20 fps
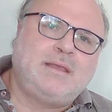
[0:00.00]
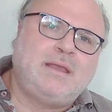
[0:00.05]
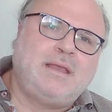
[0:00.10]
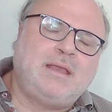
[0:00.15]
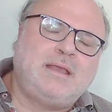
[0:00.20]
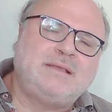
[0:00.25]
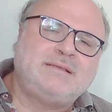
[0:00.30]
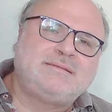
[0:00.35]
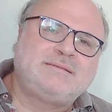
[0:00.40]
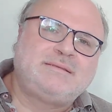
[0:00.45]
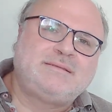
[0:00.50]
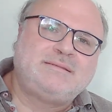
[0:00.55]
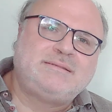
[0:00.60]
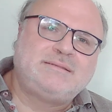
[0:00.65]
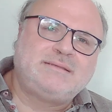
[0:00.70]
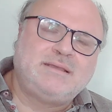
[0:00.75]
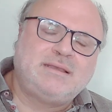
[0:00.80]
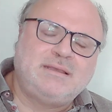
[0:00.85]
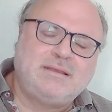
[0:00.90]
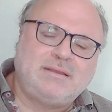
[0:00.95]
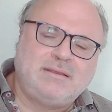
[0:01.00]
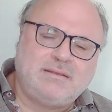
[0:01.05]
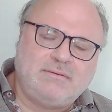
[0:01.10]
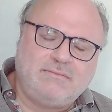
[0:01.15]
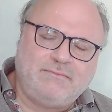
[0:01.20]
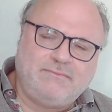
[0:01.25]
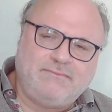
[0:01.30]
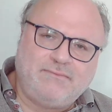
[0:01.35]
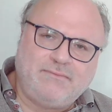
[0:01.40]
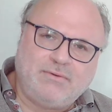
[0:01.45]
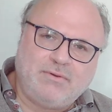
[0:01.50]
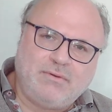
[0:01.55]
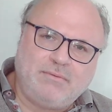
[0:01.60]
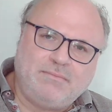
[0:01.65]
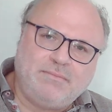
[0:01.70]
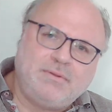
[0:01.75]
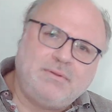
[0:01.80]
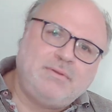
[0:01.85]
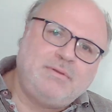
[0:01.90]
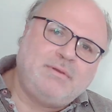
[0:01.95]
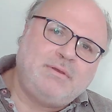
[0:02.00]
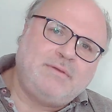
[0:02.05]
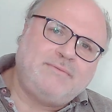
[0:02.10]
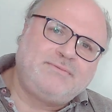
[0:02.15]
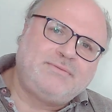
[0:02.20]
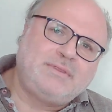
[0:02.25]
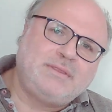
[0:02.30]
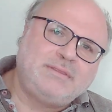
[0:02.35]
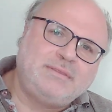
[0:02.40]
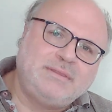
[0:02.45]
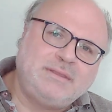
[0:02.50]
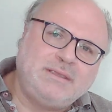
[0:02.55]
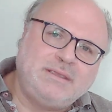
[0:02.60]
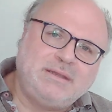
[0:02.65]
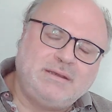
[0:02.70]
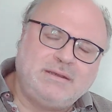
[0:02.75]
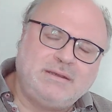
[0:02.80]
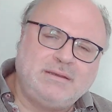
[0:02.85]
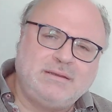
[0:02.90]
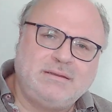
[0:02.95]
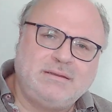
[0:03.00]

asks uh, from Avtandil